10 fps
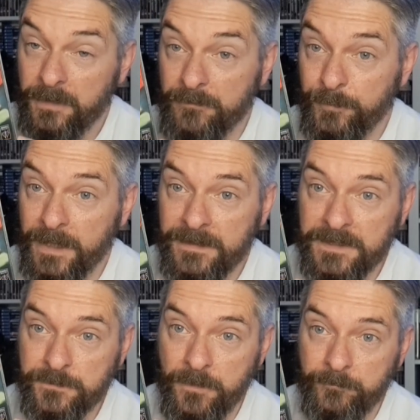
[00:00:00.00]
Never played
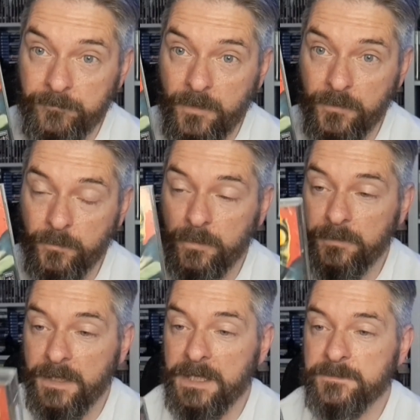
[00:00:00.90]
this one,
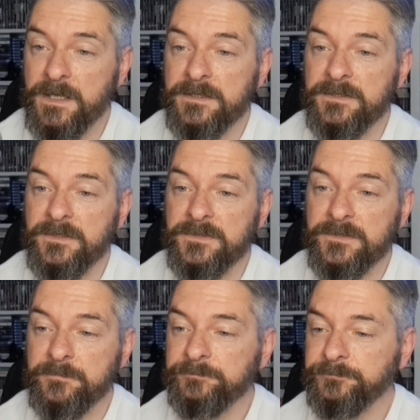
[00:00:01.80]
Oddworld Abe's Exodus.